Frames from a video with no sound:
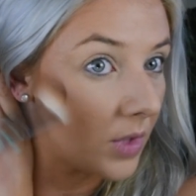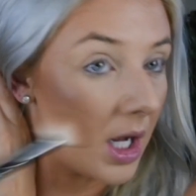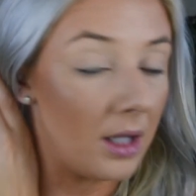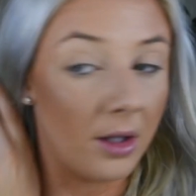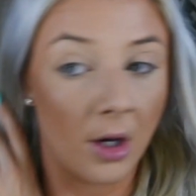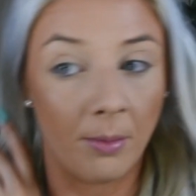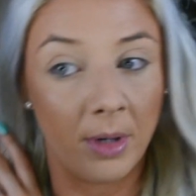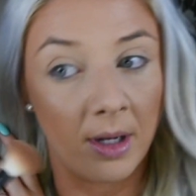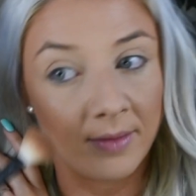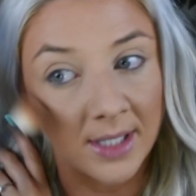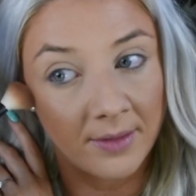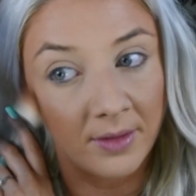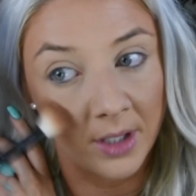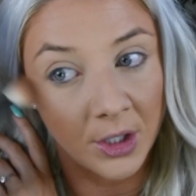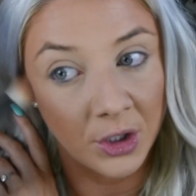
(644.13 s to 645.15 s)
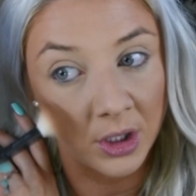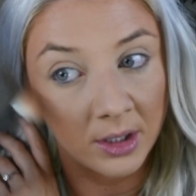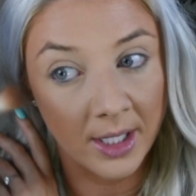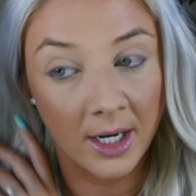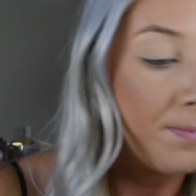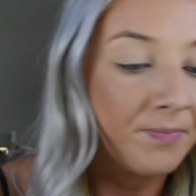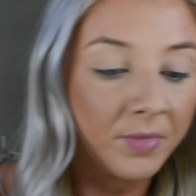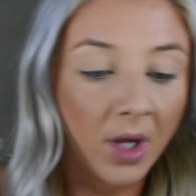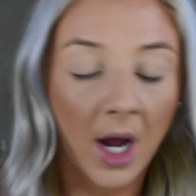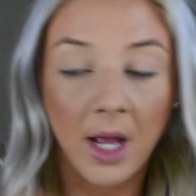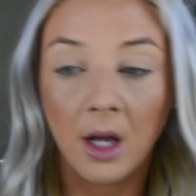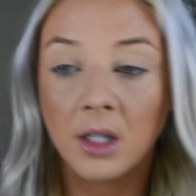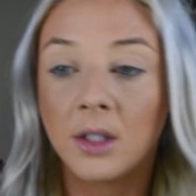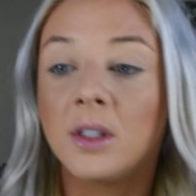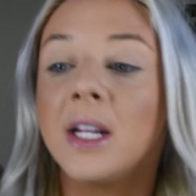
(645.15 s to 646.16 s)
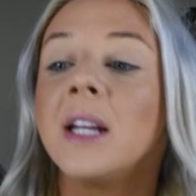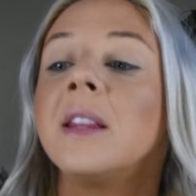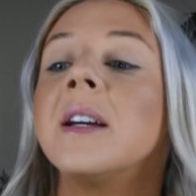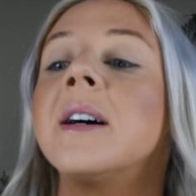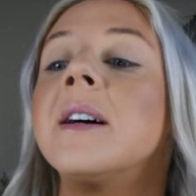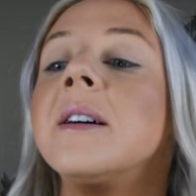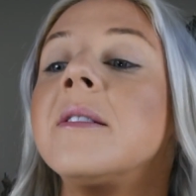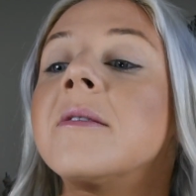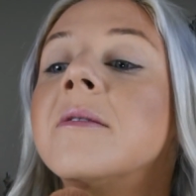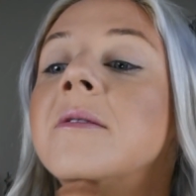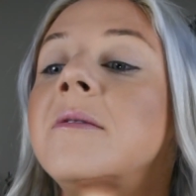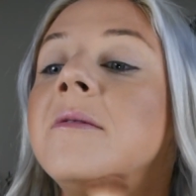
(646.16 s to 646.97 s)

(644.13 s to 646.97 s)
a little bit of definition there. I also take that